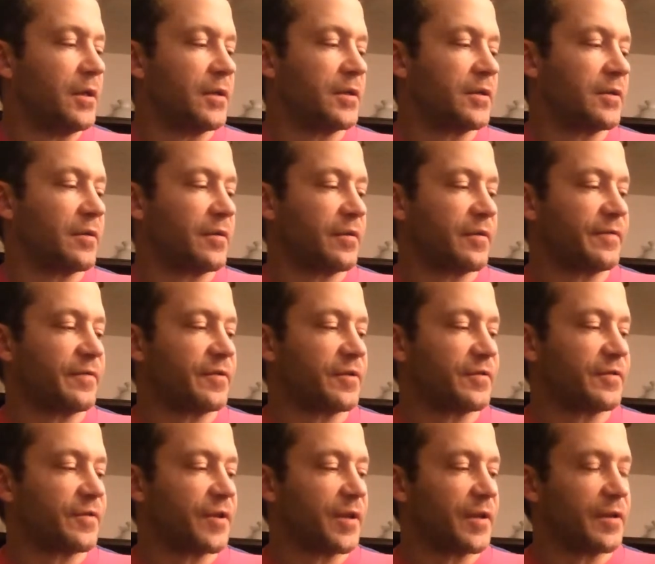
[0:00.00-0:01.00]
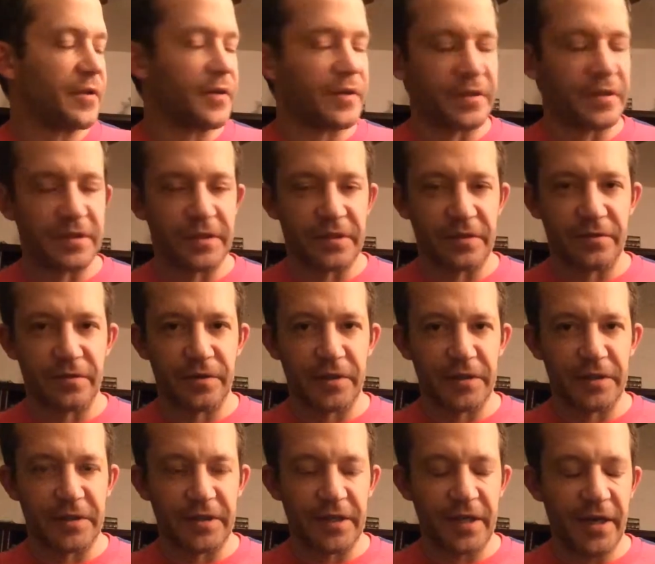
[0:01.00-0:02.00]
So the 1st fret there on the 6th
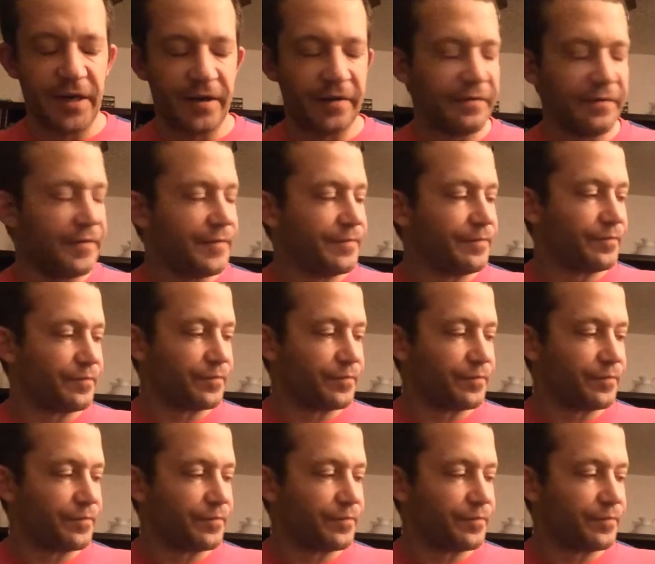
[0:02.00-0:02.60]
string is F.